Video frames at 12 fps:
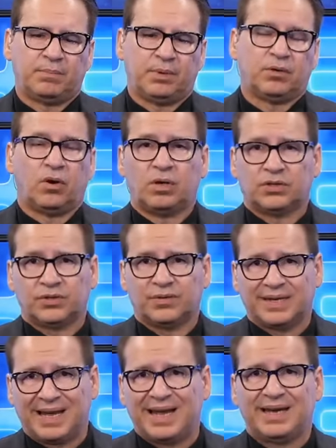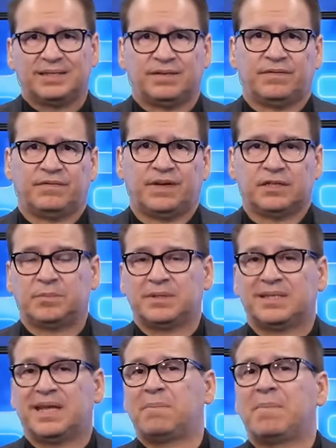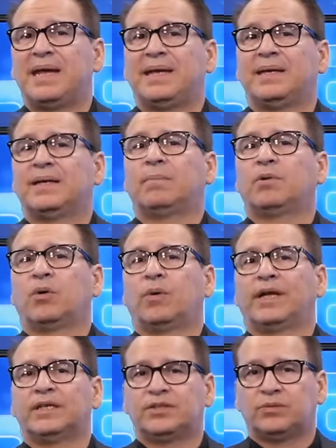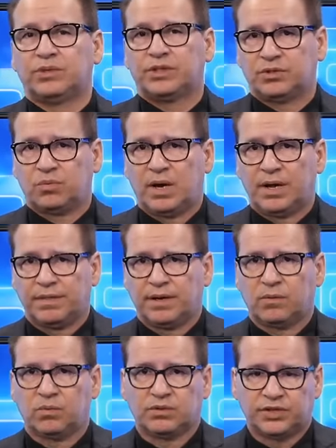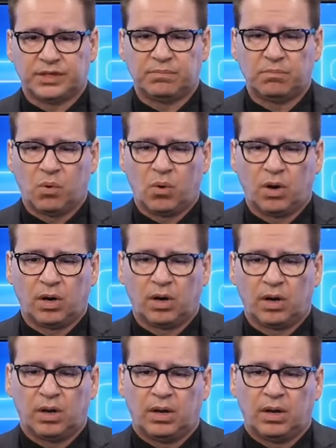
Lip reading: but also the kinds of investments they may end up going into, which is why I think we'll see more